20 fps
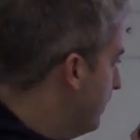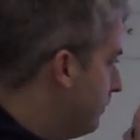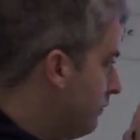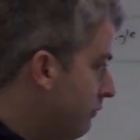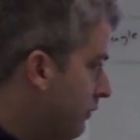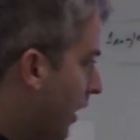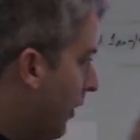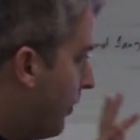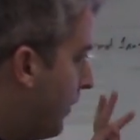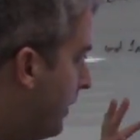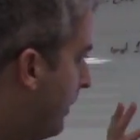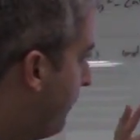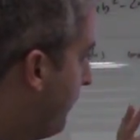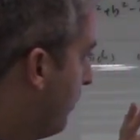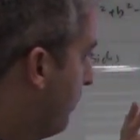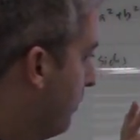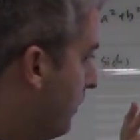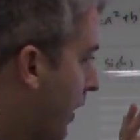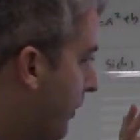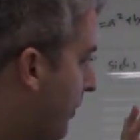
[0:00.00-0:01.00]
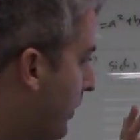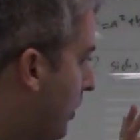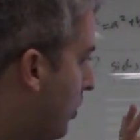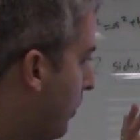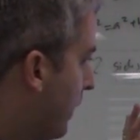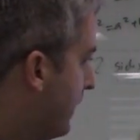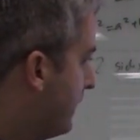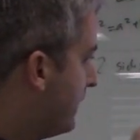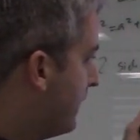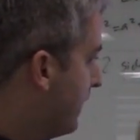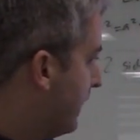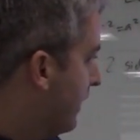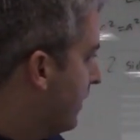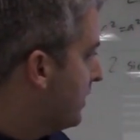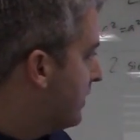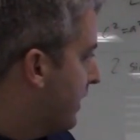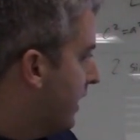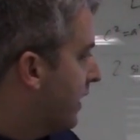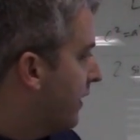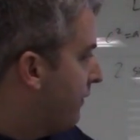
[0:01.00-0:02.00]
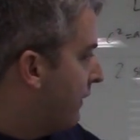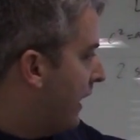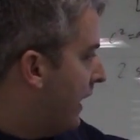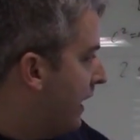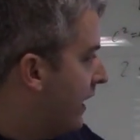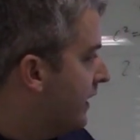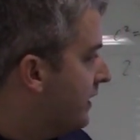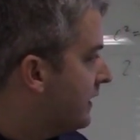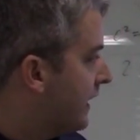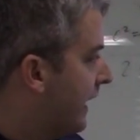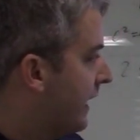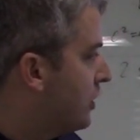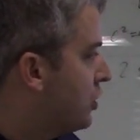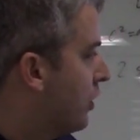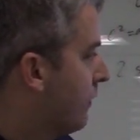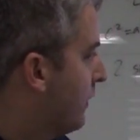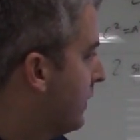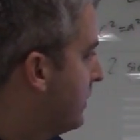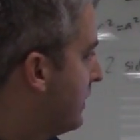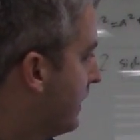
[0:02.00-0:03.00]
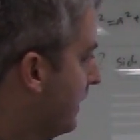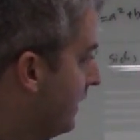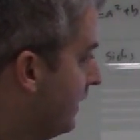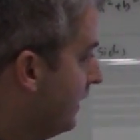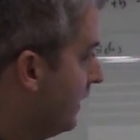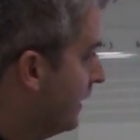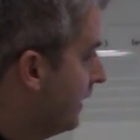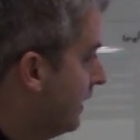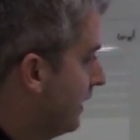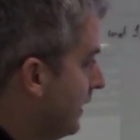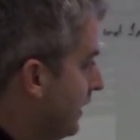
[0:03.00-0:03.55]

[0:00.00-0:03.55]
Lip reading: nothing crazy there. Sine of A is H over C.